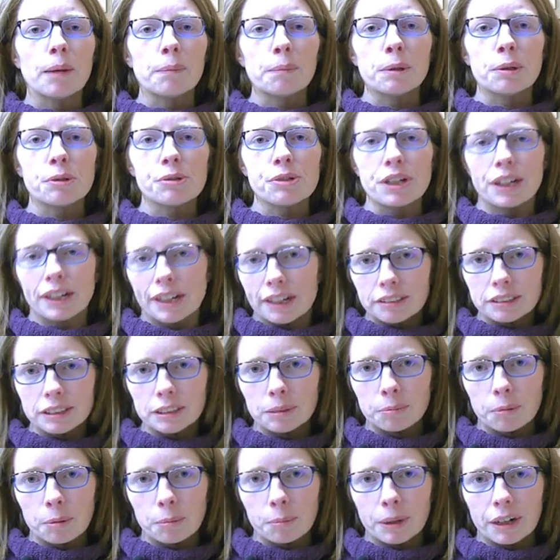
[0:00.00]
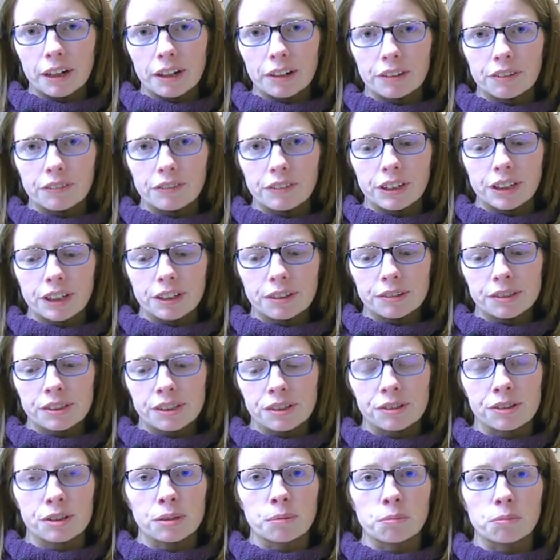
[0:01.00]
Go check out some of my other videos.
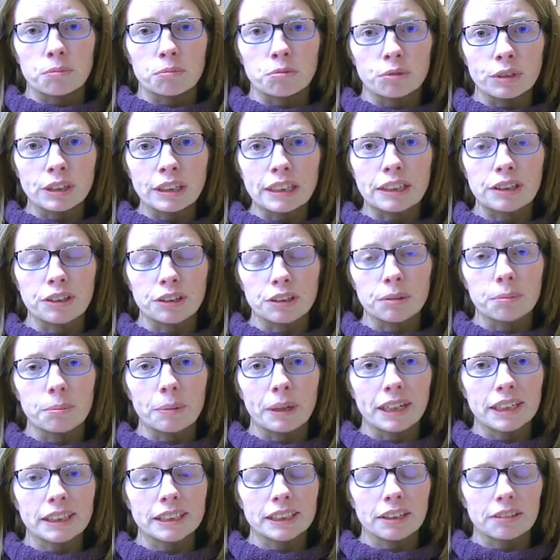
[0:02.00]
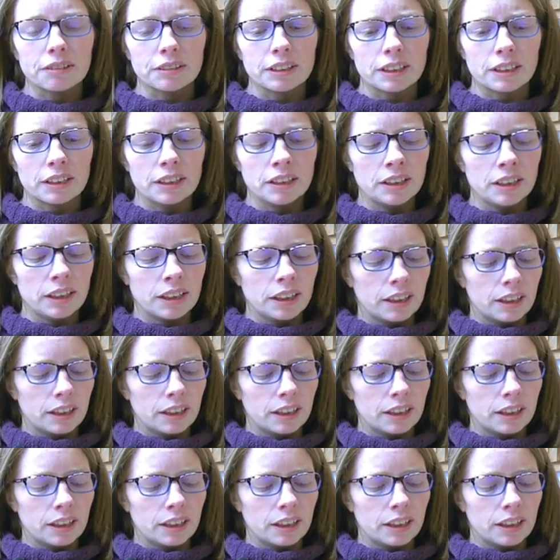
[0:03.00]
There's some really good bakes out there.